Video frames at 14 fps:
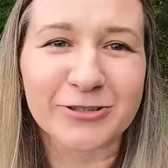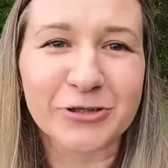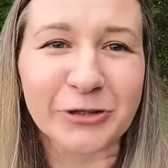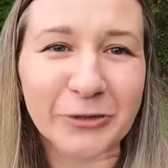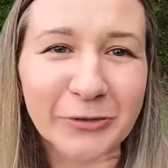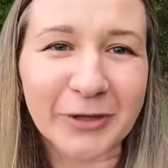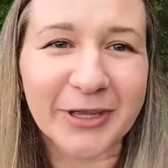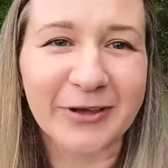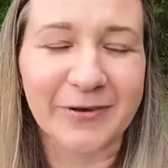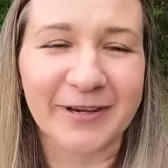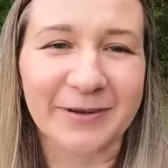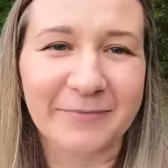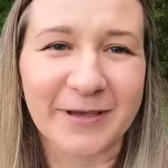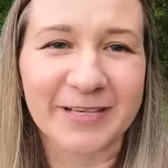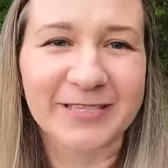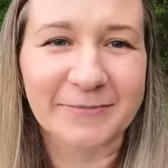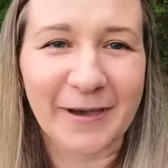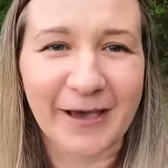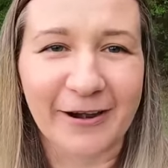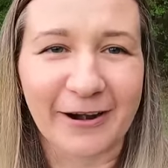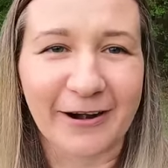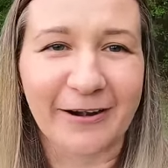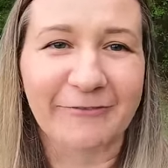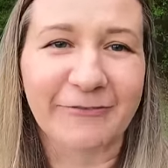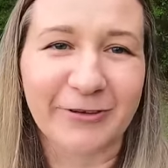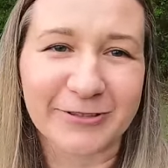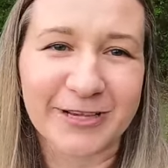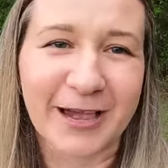truly going to miss about our
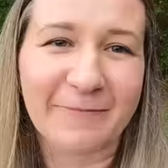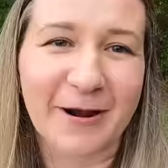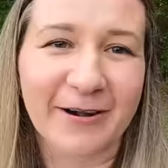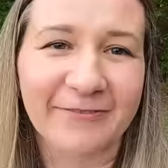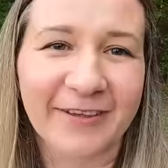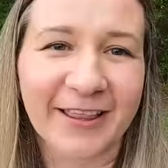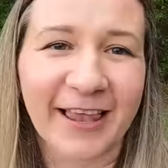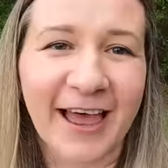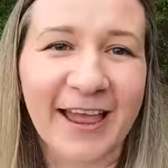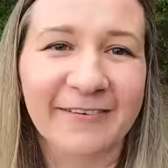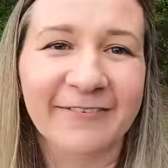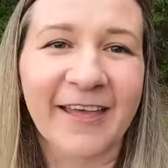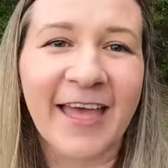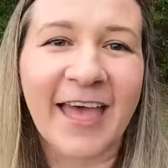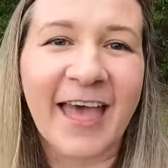full-time RV life,